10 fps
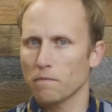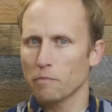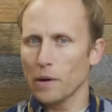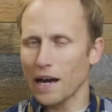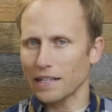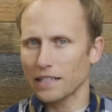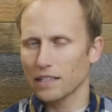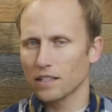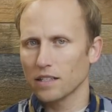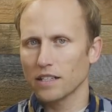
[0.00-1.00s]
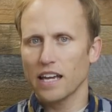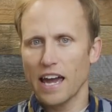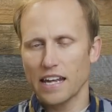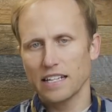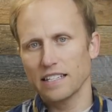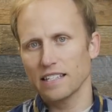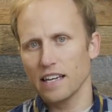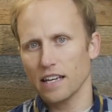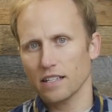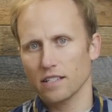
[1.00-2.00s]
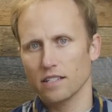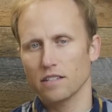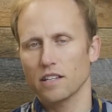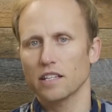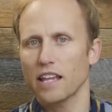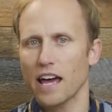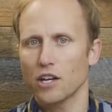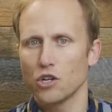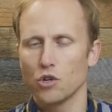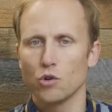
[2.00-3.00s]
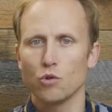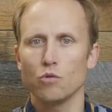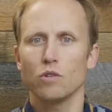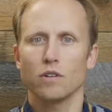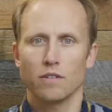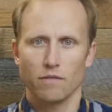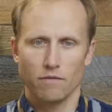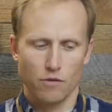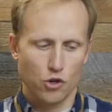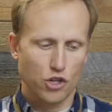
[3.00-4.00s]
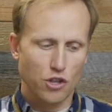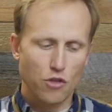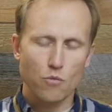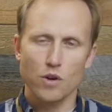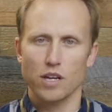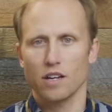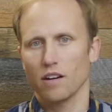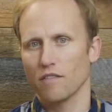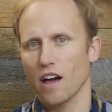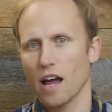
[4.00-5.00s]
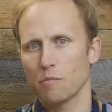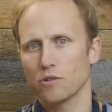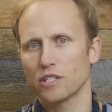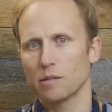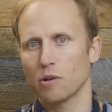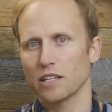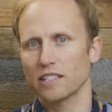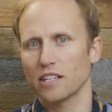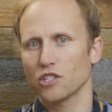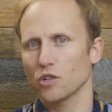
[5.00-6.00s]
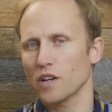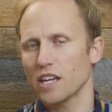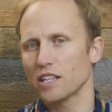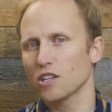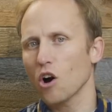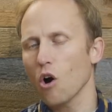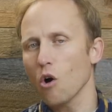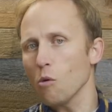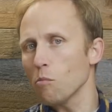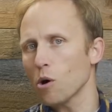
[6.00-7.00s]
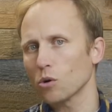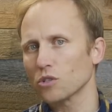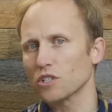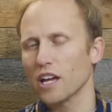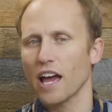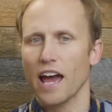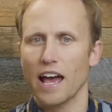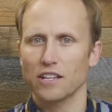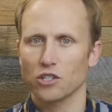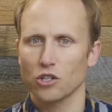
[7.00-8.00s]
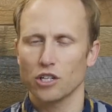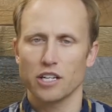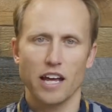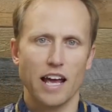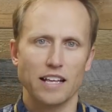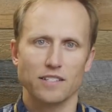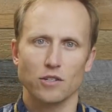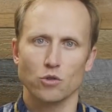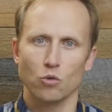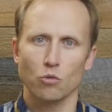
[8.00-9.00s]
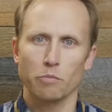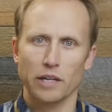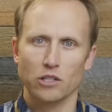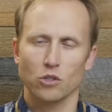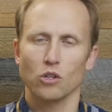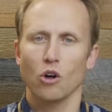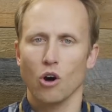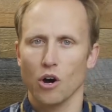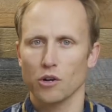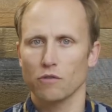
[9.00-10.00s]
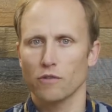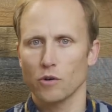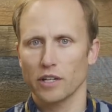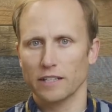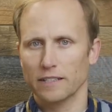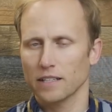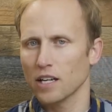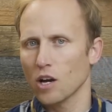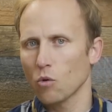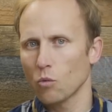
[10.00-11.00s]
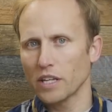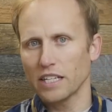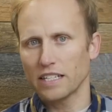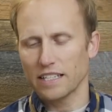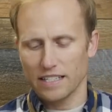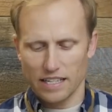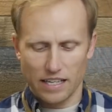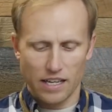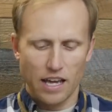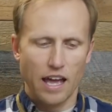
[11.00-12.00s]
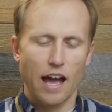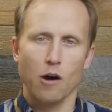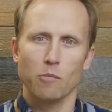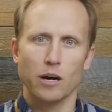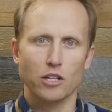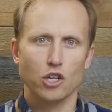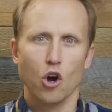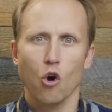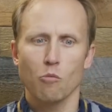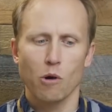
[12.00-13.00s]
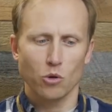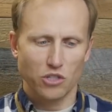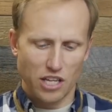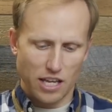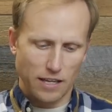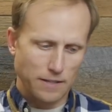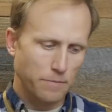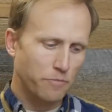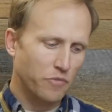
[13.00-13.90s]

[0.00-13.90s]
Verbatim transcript: But Canon says that that new version 3 of the hybrid CMOS sensor is almost as good as the dual pixel autofocus. We need to see how much almost is.